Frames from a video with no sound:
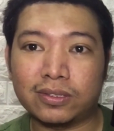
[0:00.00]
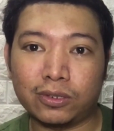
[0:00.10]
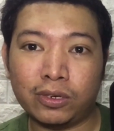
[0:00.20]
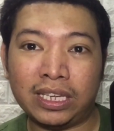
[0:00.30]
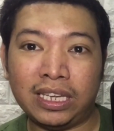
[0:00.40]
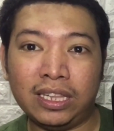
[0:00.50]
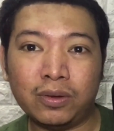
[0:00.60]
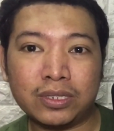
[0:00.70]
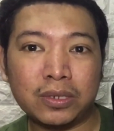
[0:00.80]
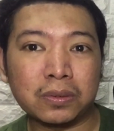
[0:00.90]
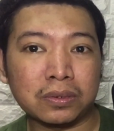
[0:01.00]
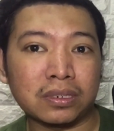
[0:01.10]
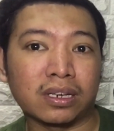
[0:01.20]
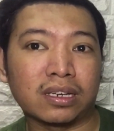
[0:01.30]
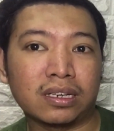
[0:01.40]
So, iilaw siguro
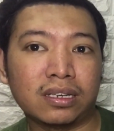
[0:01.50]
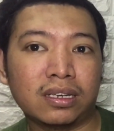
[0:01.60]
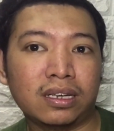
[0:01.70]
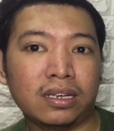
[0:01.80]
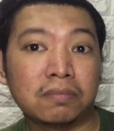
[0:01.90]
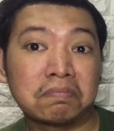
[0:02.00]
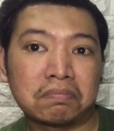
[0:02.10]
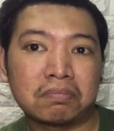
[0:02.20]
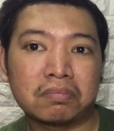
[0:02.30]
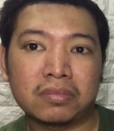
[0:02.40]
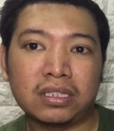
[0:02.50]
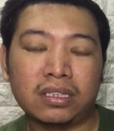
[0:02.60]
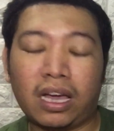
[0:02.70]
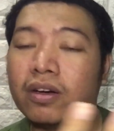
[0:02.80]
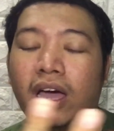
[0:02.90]
siya.
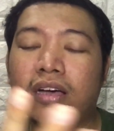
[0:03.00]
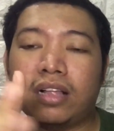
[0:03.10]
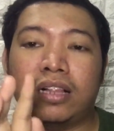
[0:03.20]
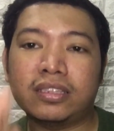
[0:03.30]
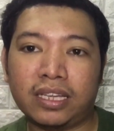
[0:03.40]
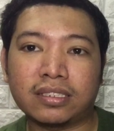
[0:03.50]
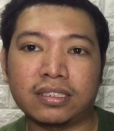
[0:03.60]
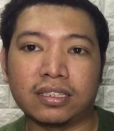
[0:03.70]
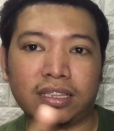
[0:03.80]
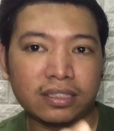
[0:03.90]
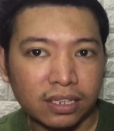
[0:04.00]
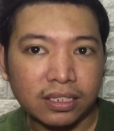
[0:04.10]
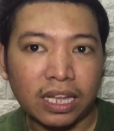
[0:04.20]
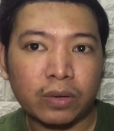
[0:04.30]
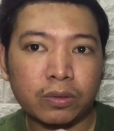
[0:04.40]
I'll test it and
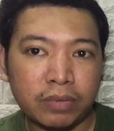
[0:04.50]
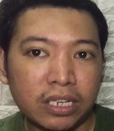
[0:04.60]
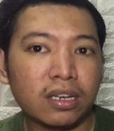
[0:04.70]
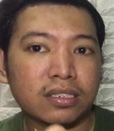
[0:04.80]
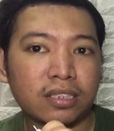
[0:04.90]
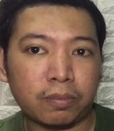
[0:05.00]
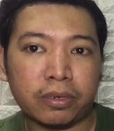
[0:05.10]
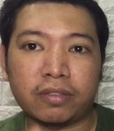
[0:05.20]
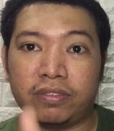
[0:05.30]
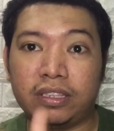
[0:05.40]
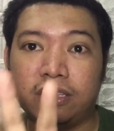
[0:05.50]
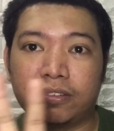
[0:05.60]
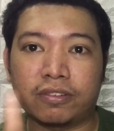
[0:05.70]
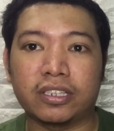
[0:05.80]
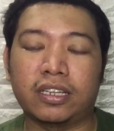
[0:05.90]
then I will make a separate
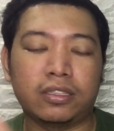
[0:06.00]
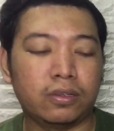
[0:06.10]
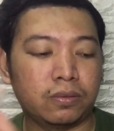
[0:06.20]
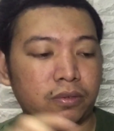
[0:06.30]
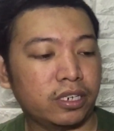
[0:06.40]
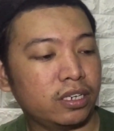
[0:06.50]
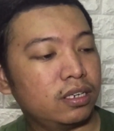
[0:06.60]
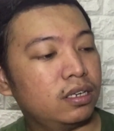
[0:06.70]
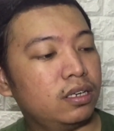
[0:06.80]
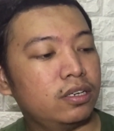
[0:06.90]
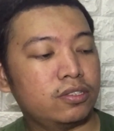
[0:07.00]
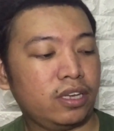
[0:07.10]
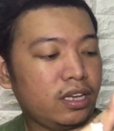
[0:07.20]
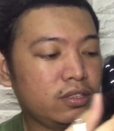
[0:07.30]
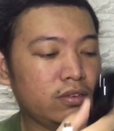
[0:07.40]
video for that. Don't worry.
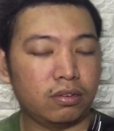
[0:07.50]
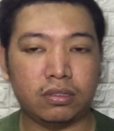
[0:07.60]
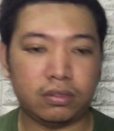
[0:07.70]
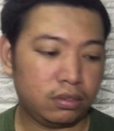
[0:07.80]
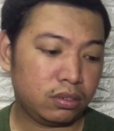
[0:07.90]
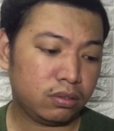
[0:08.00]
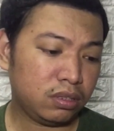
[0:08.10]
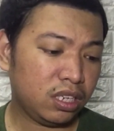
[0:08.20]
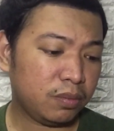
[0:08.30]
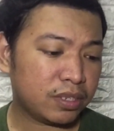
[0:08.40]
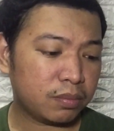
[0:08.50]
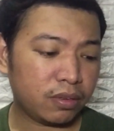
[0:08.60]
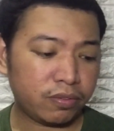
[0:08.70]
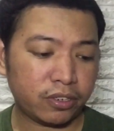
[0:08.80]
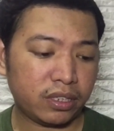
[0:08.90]
So, yeah, ito. So, hindi na
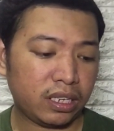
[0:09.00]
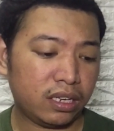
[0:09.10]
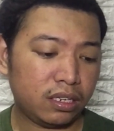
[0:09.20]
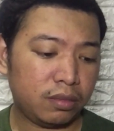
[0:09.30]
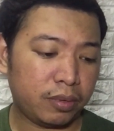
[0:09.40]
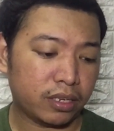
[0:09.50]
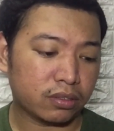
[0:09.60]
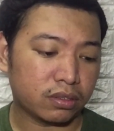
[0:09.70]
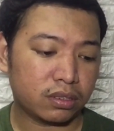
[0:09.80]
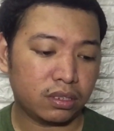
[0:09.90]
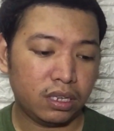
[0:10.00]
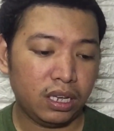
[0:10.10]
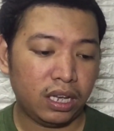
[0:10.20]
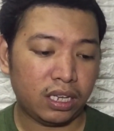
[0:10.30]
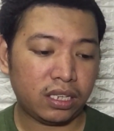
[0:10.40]
masama for 300 pesos.
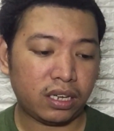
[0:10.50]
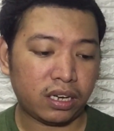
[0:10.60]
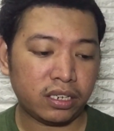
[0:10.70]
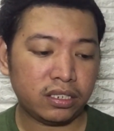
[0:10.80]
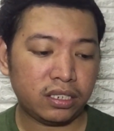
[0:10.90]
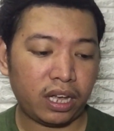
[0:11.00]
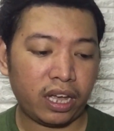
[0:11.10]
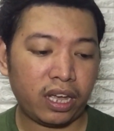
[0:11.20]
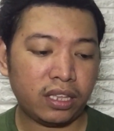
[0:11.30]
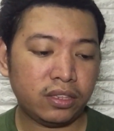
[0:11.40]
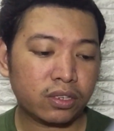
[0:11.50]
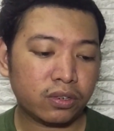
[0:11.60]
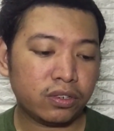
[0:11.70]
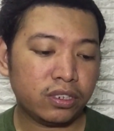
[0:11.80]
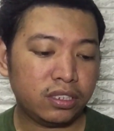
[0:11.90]
And then, our
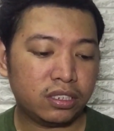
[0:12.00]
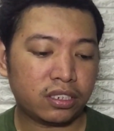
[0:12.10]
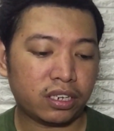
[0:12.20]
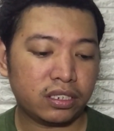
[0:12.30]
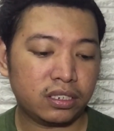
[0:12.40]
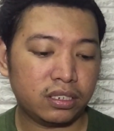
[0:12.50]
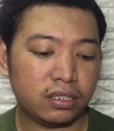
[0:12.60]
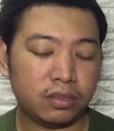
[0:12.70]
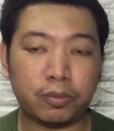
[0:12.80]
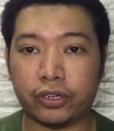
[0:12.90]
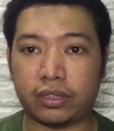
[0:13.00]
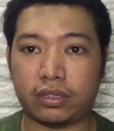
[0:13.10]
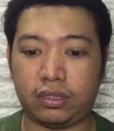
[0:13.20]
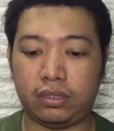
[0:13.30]
Android charging port.